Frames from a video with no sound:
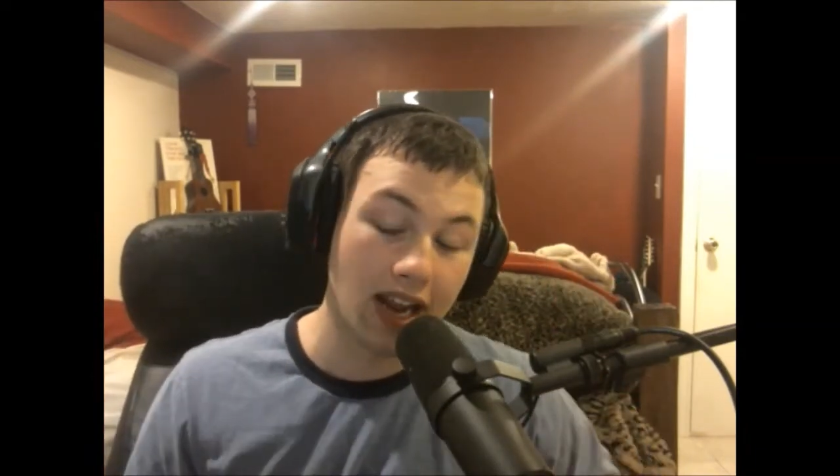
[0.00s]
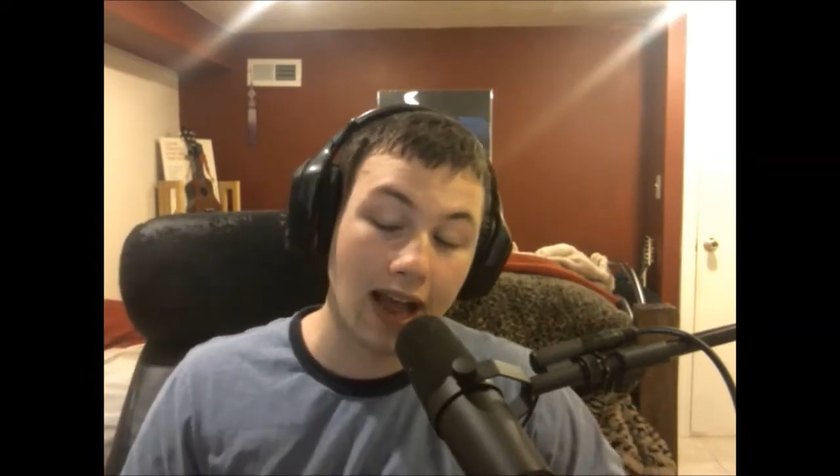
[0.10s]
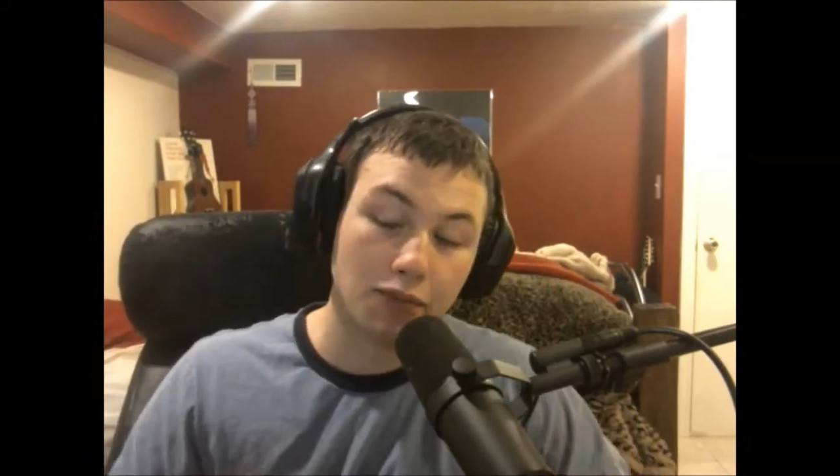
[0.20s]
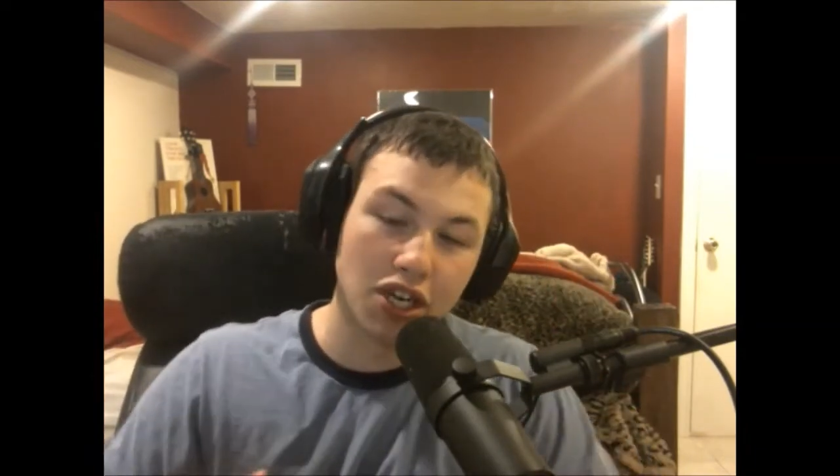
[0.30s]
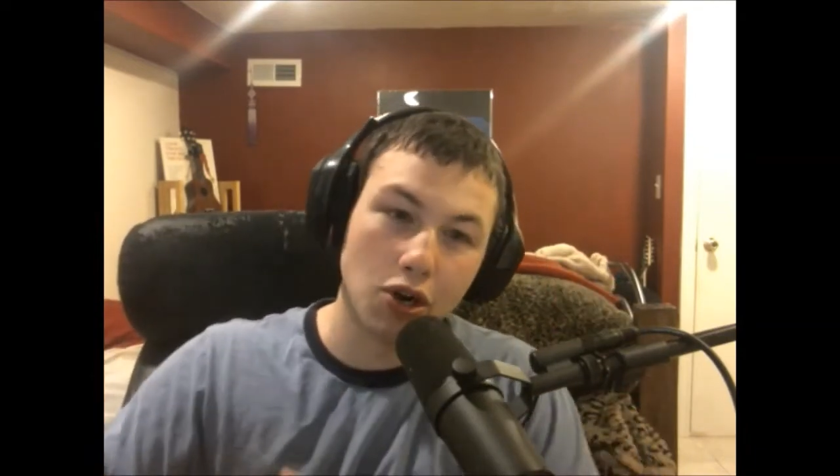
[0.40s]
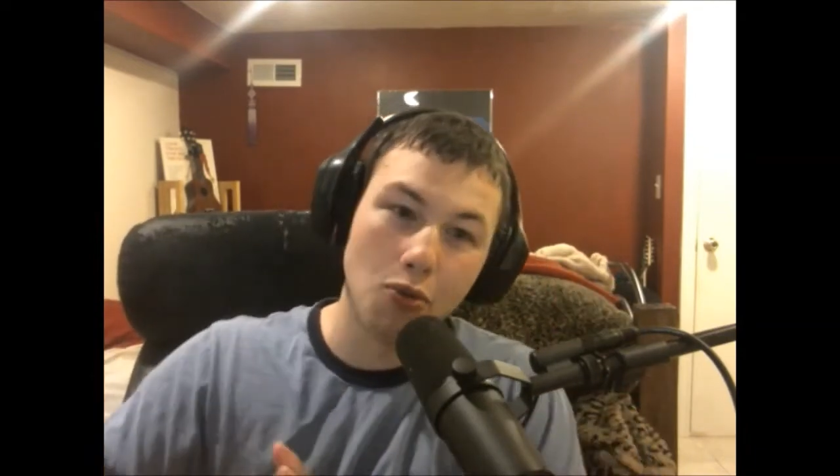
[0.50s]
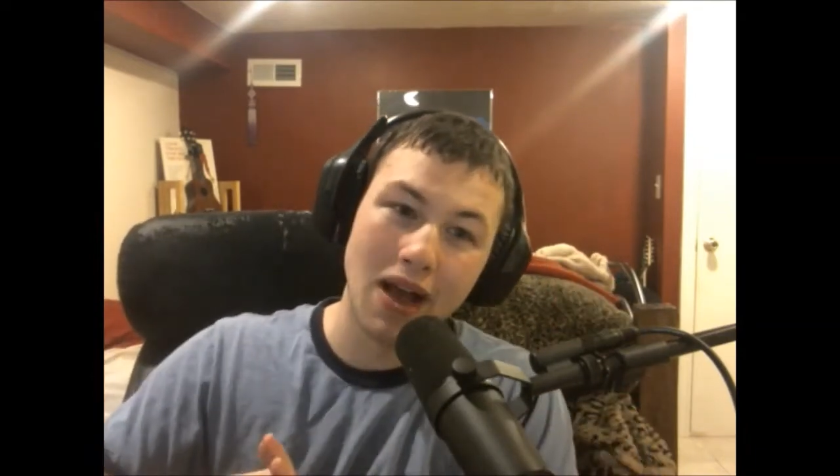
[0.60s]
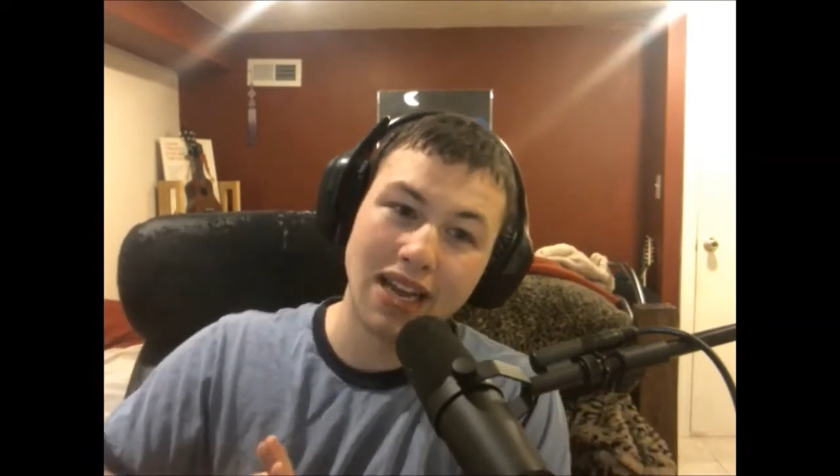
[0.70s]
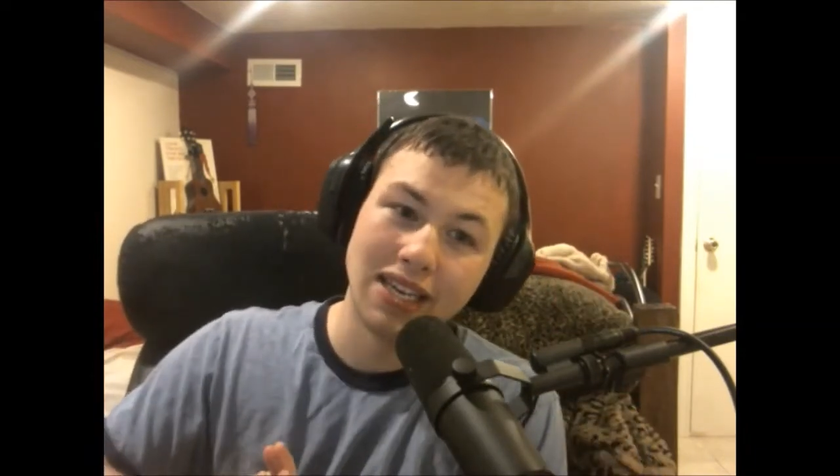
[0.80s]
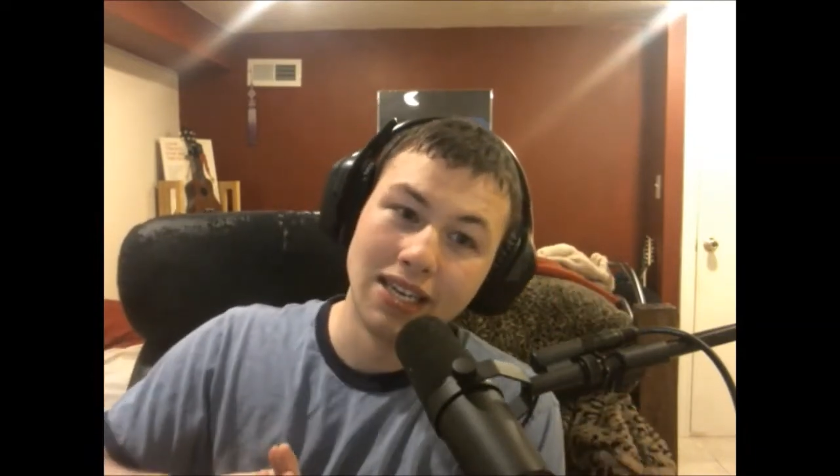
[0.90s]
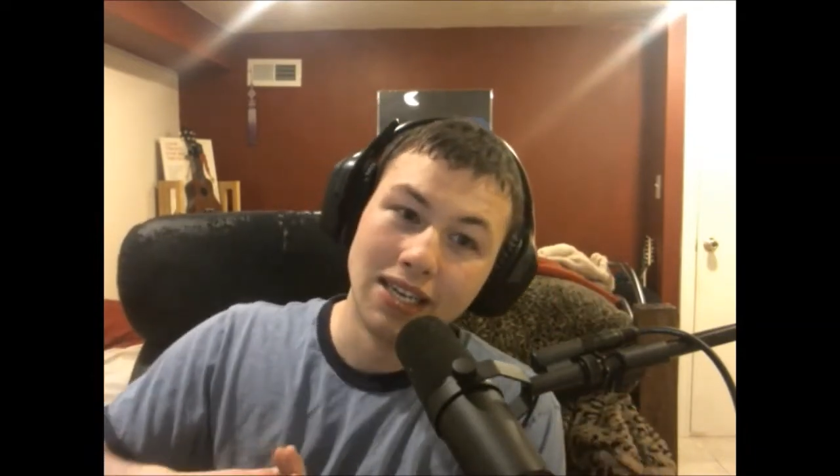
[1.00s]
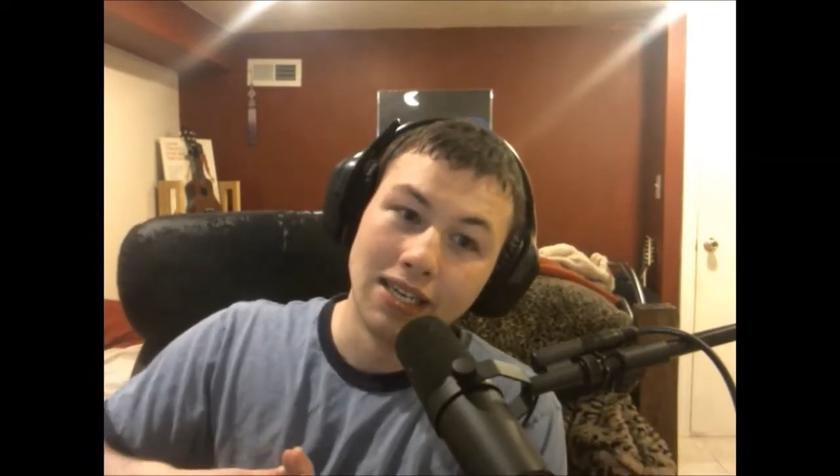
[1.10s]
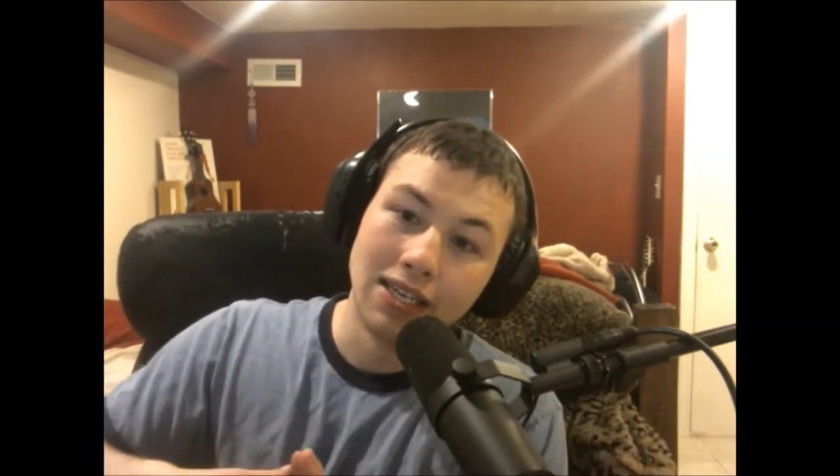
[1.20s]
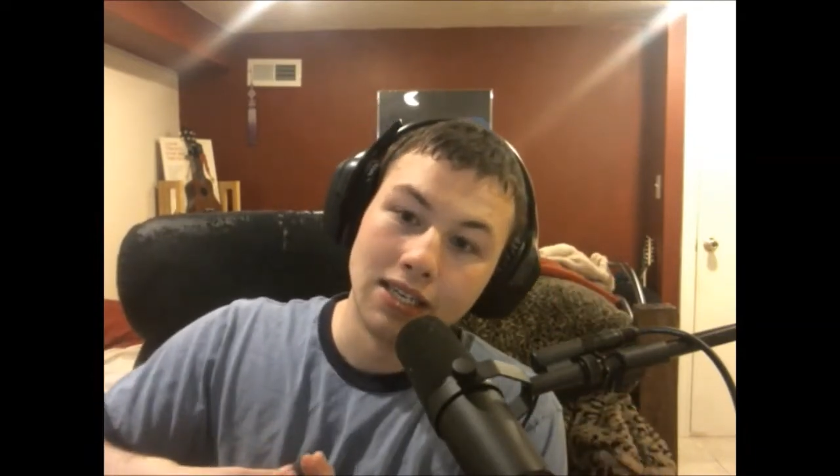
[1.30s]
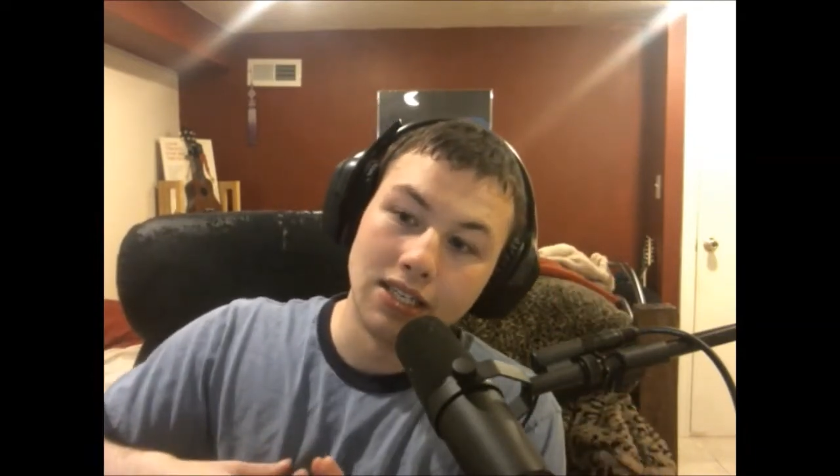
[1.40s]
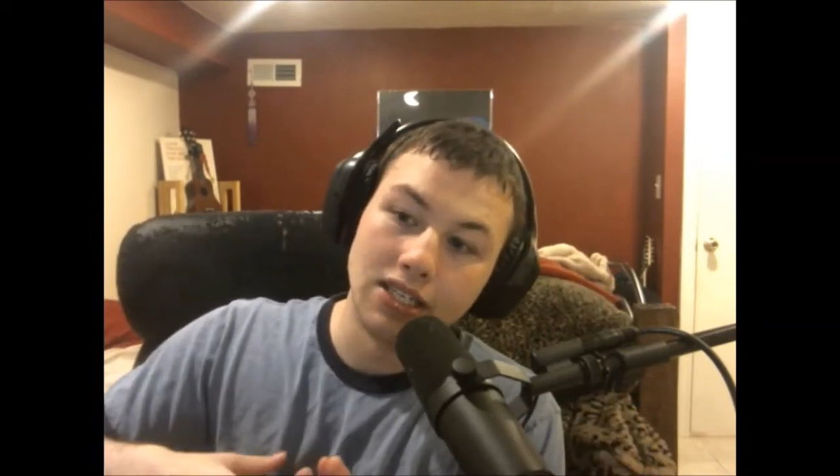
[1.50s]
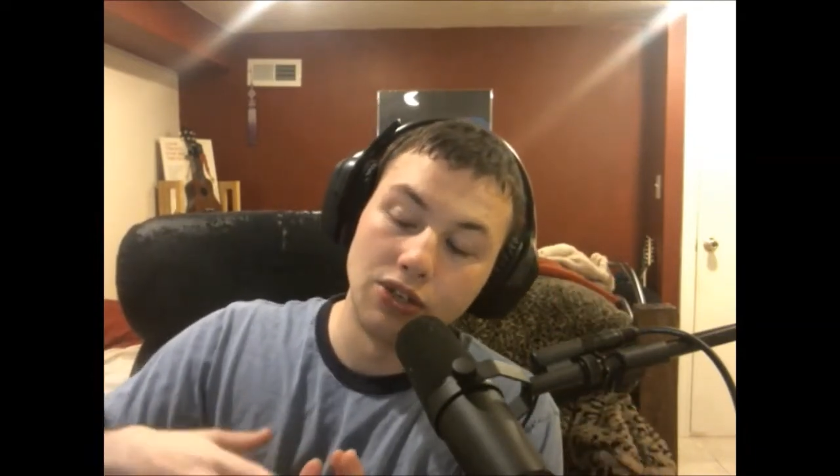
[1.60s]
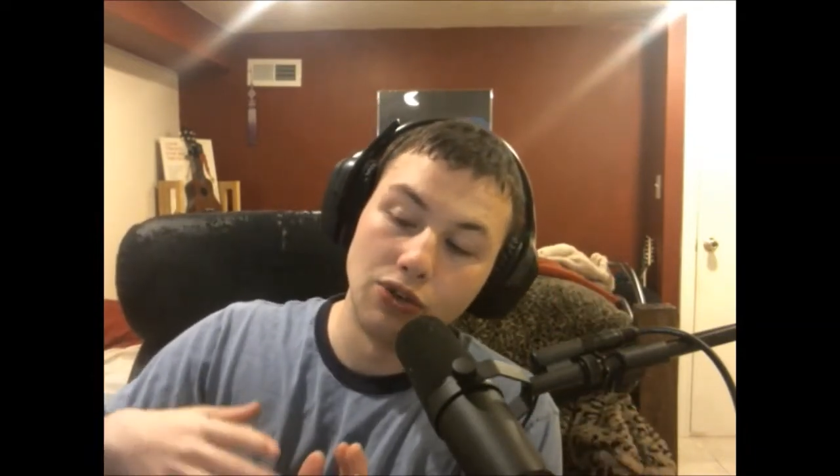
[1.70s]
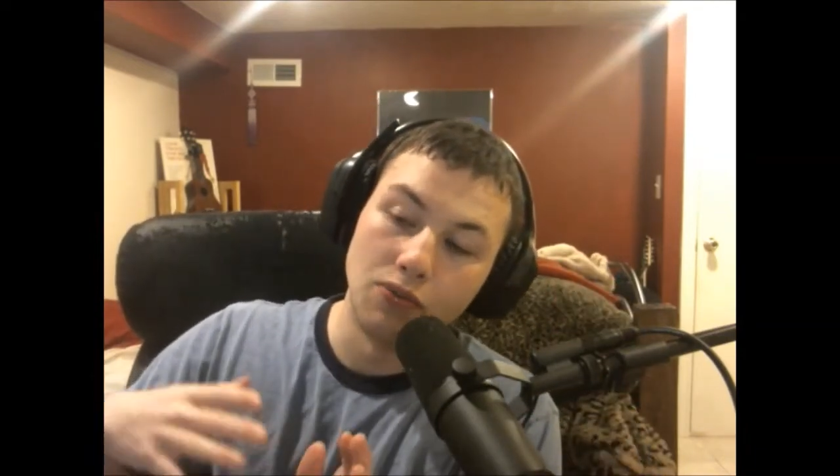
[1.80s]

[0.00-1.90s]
I'm just going to go back to